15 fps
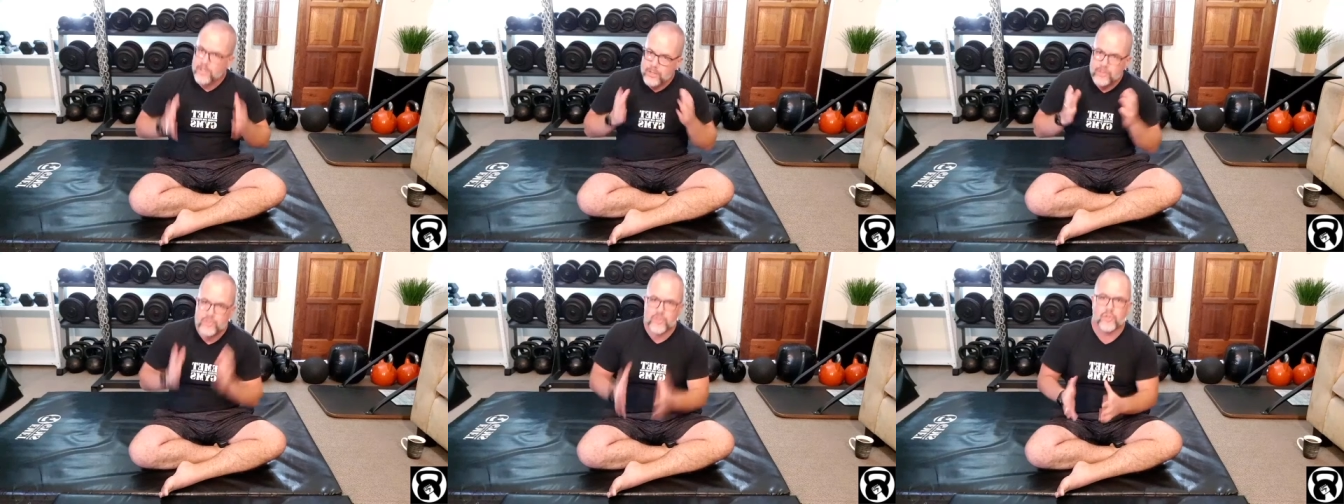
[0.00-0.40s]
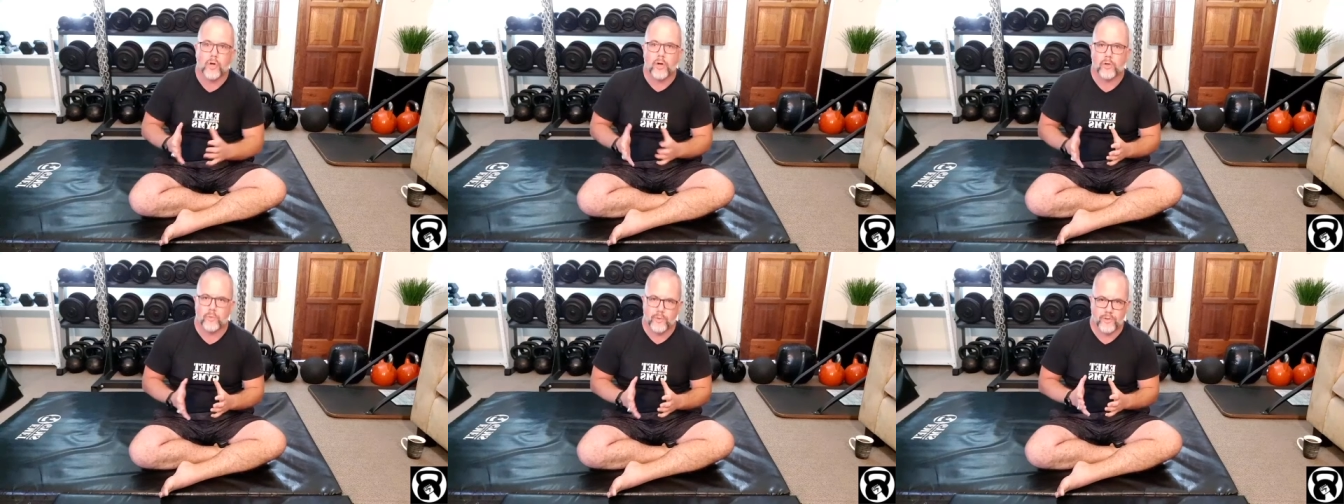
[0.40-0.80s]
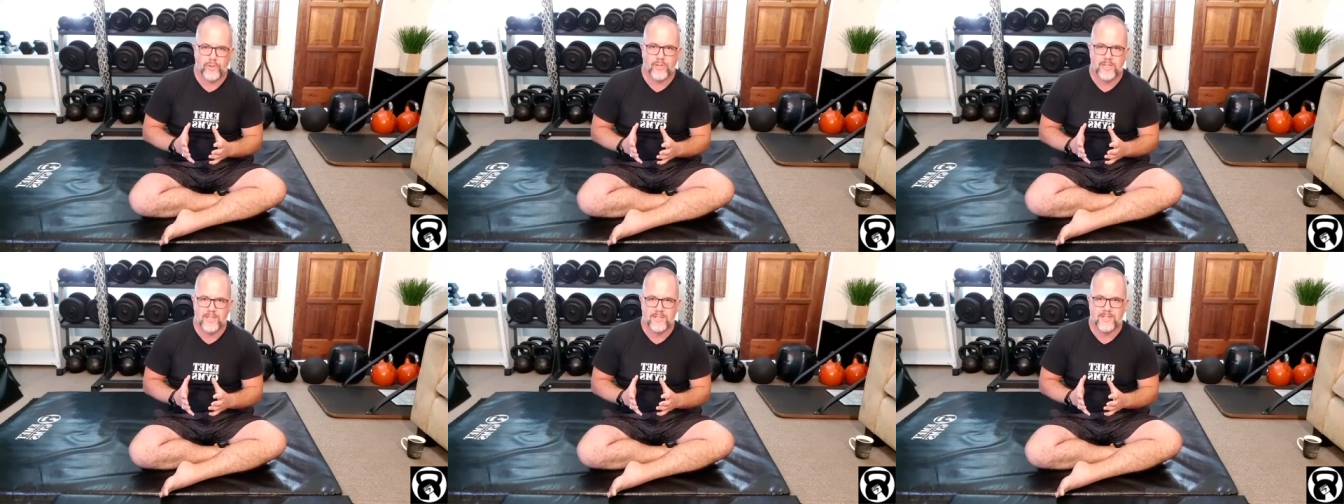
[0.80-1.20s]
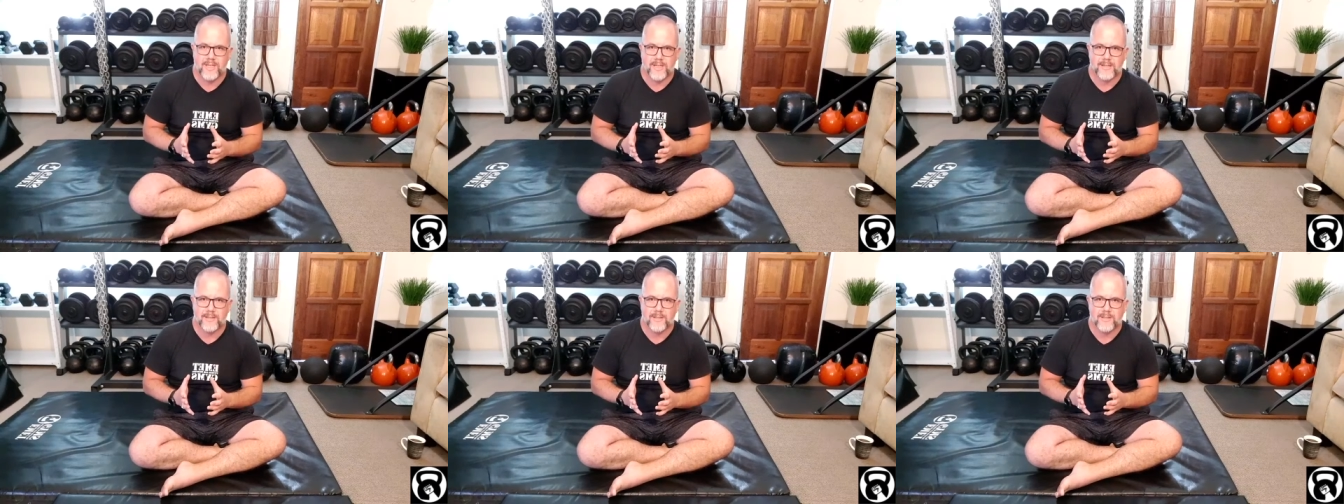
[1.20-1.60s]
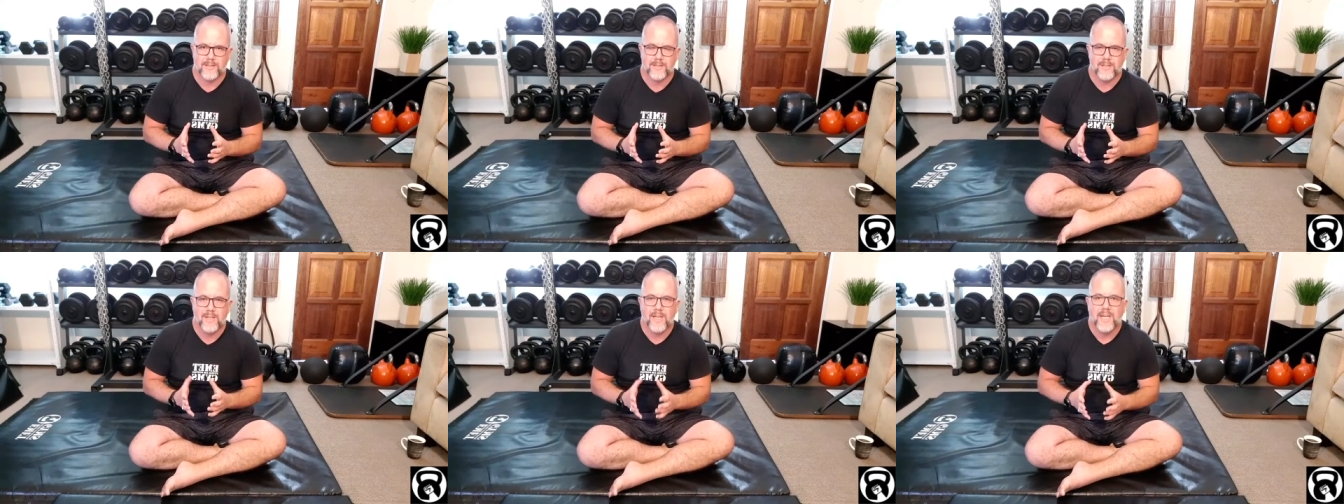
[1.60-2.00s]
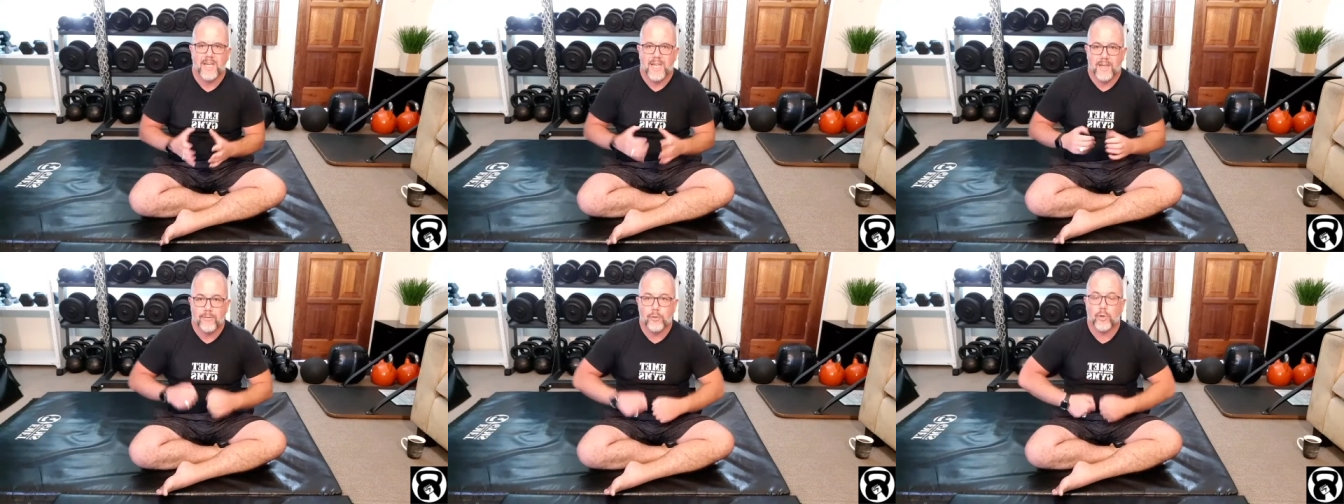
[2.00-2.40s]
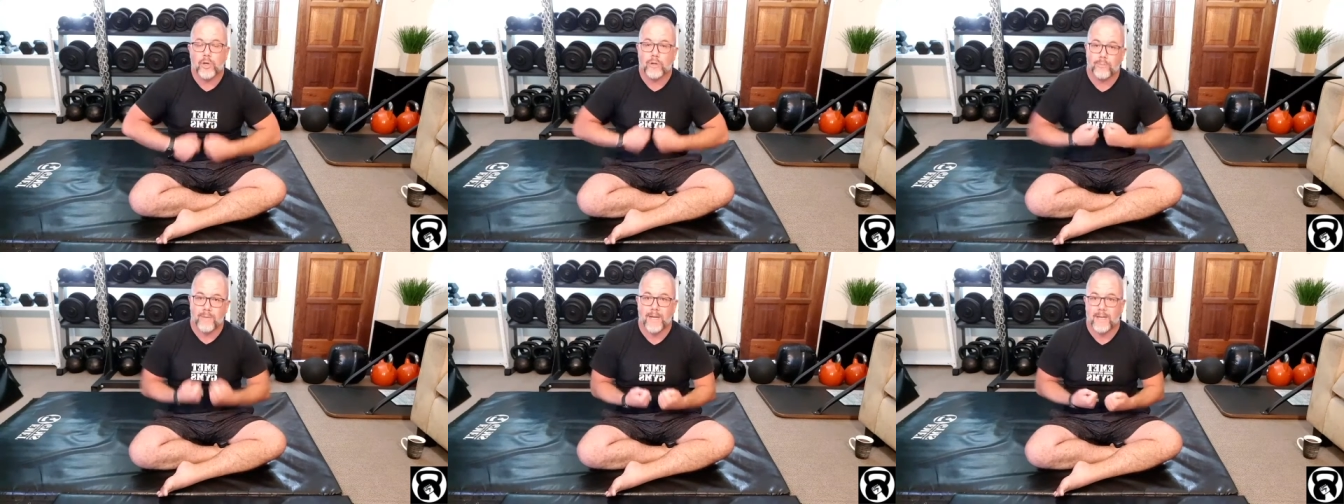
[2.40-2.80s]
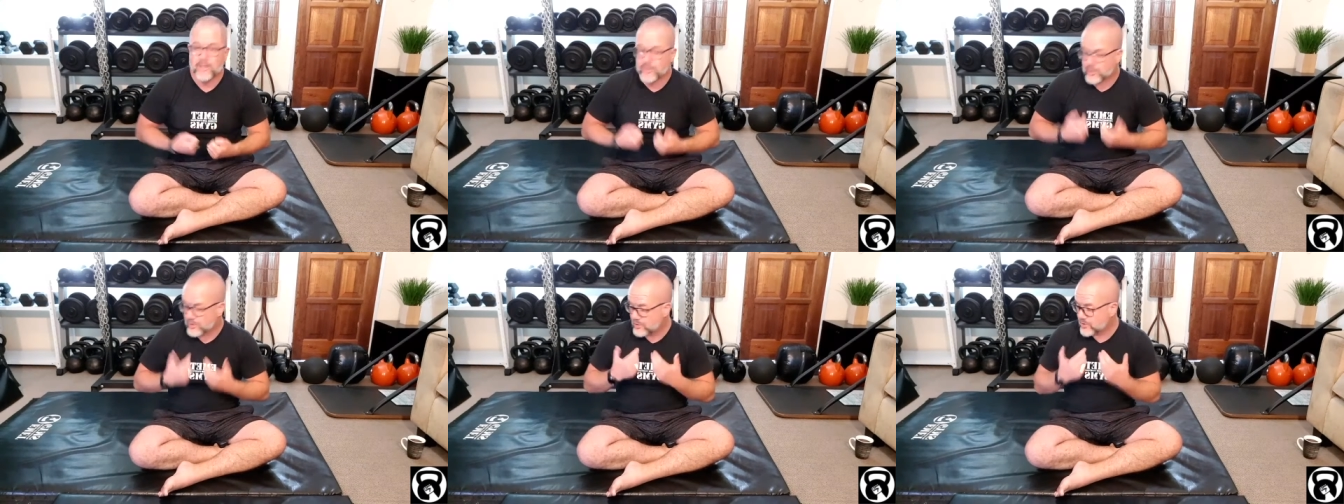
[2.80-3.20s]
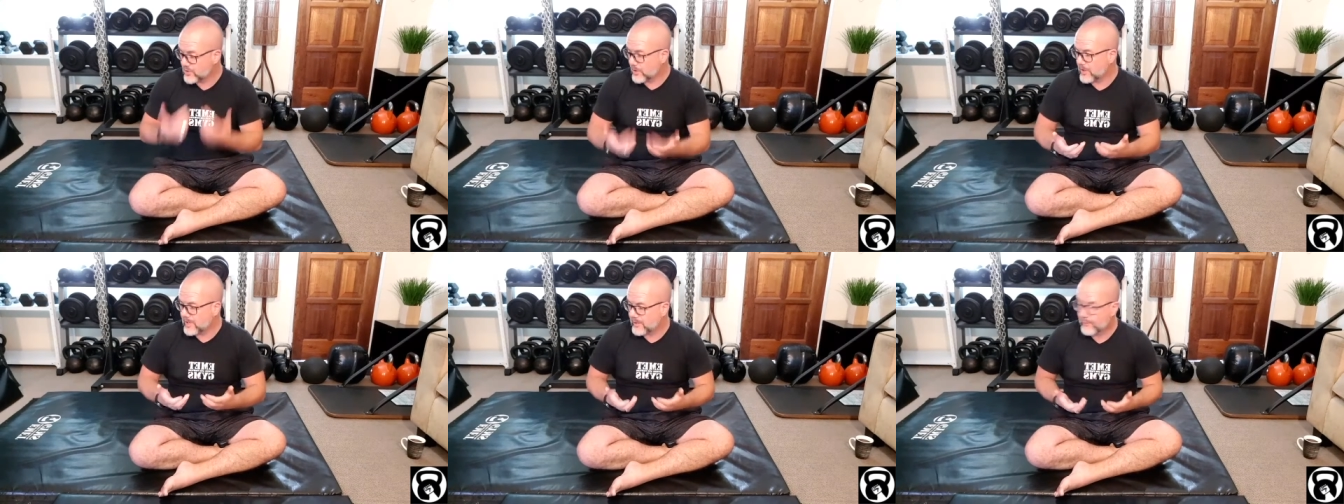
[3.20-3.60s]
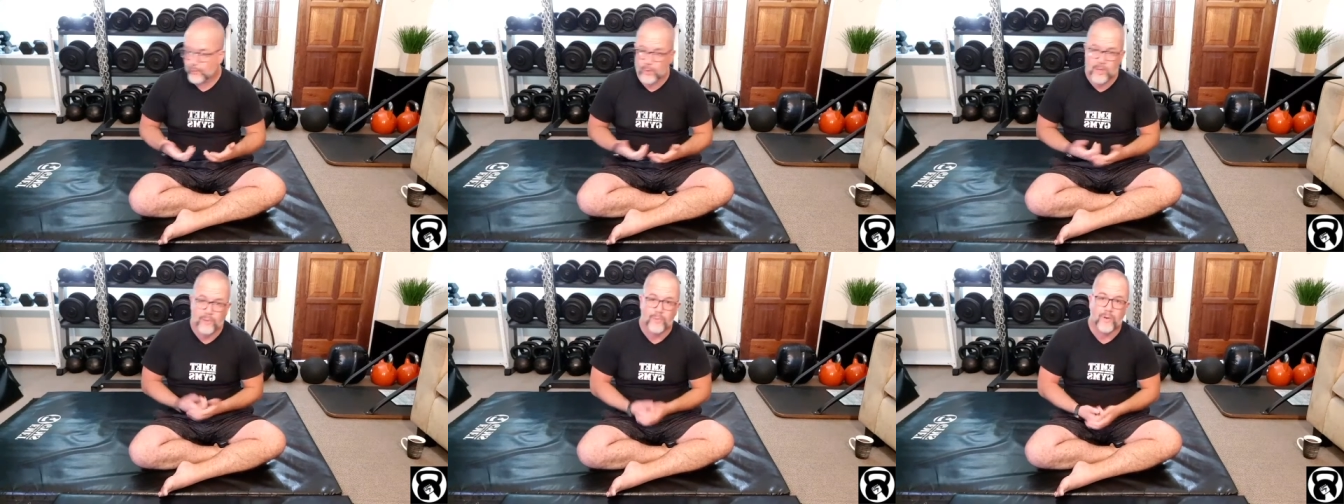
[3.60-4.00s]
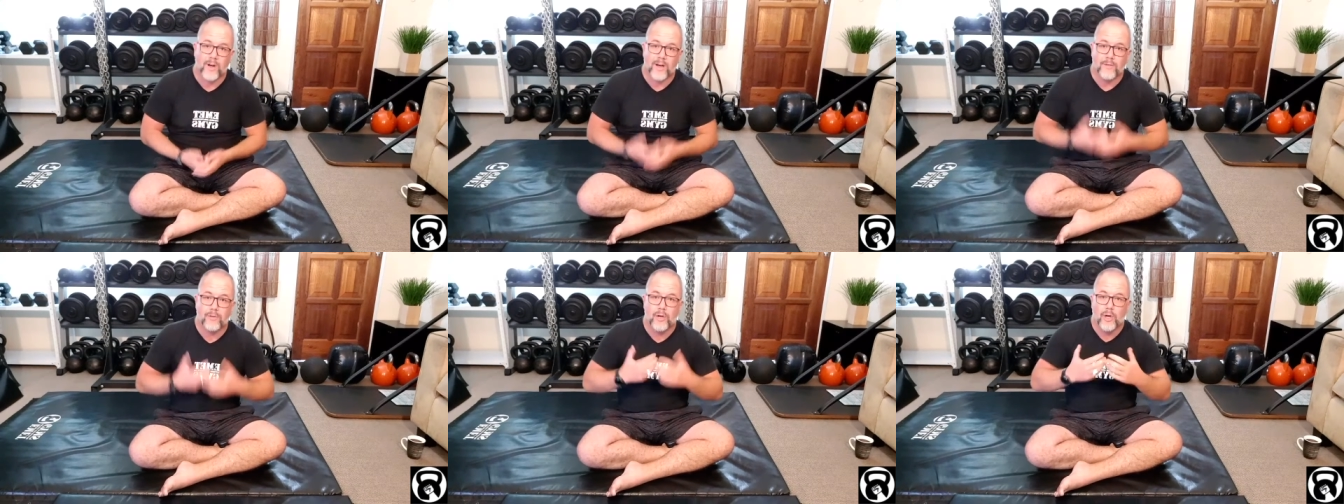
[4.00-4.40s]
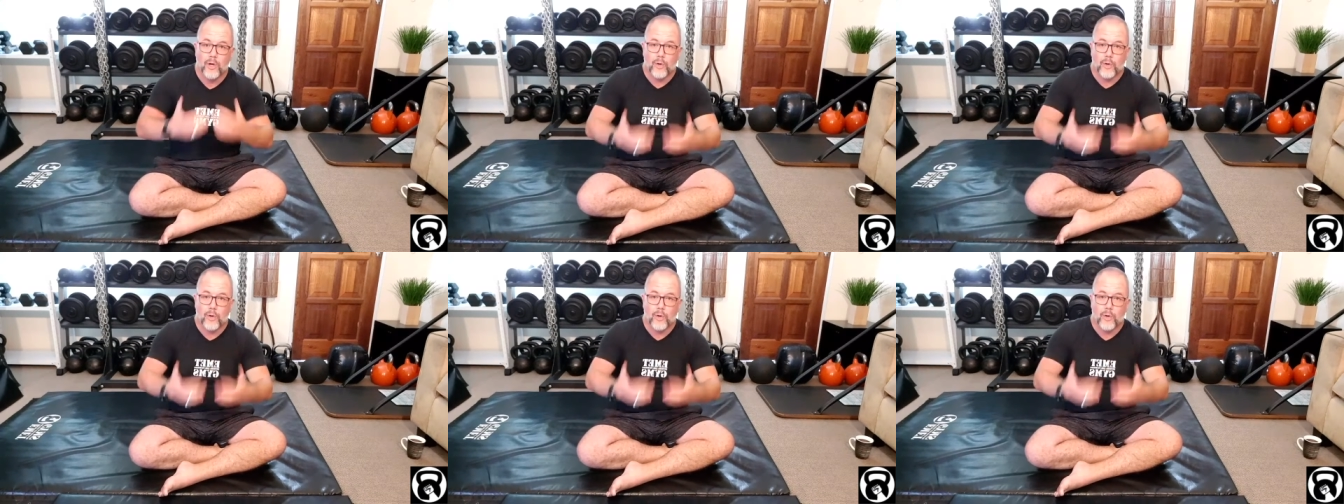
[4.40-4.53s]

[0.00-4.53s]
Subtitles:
start with 30 seconds. If you can manage to start at 45